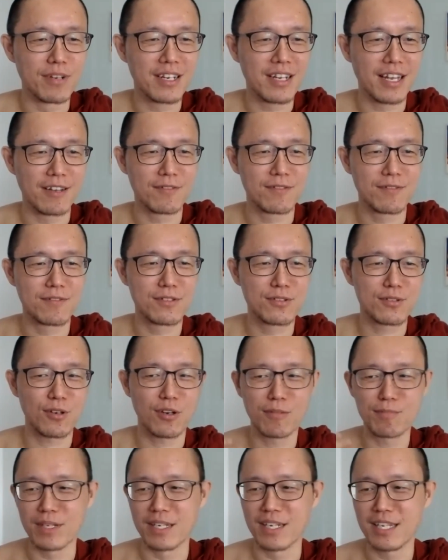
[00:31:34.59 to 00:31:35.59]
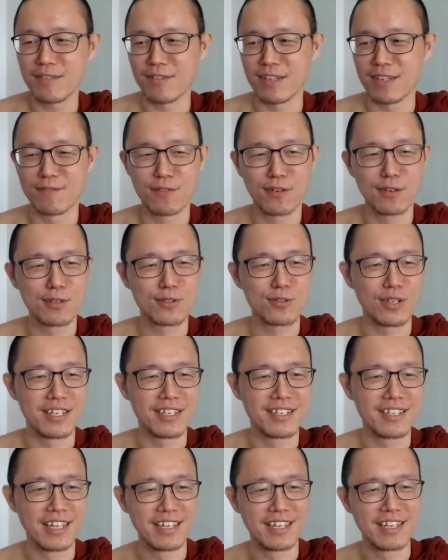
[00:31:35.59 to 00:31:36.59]
have strong belief in Feng
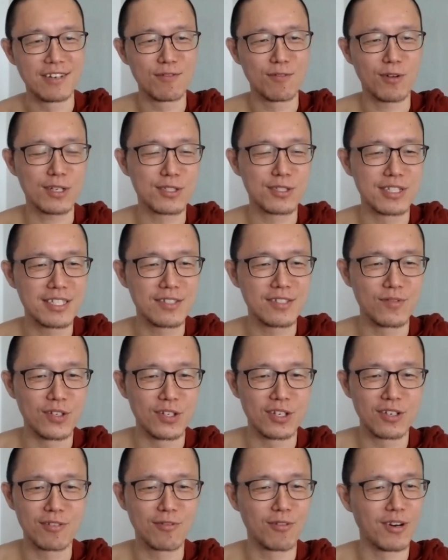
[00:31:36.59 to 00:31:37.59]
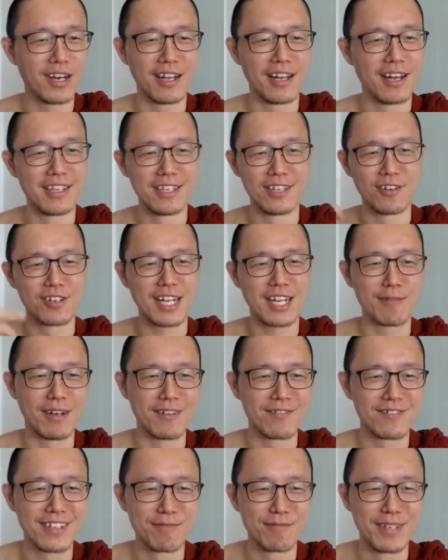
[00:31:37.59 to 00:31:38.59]
Shui, they watch this video, wow, they'll come
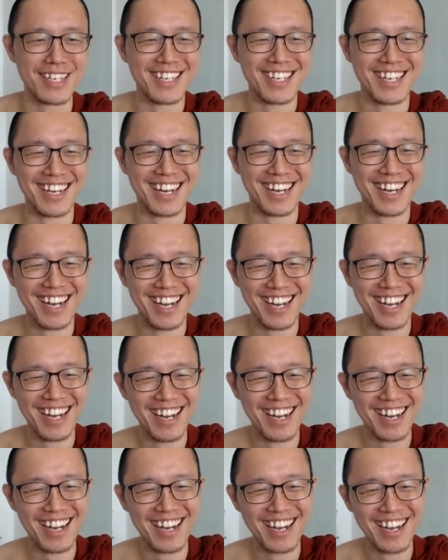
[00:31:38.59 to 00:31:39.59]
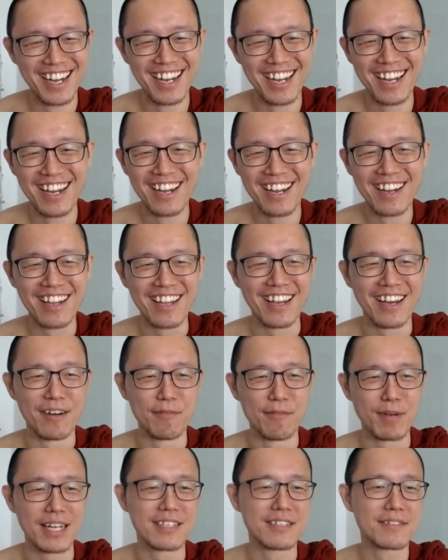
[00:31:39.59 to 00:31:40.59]
after me. Yeah,
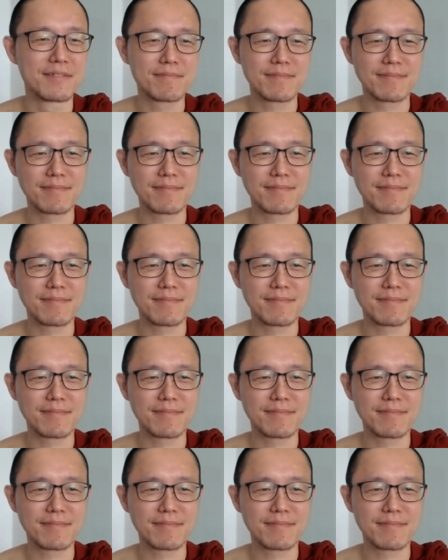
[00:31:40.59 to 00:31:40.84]
but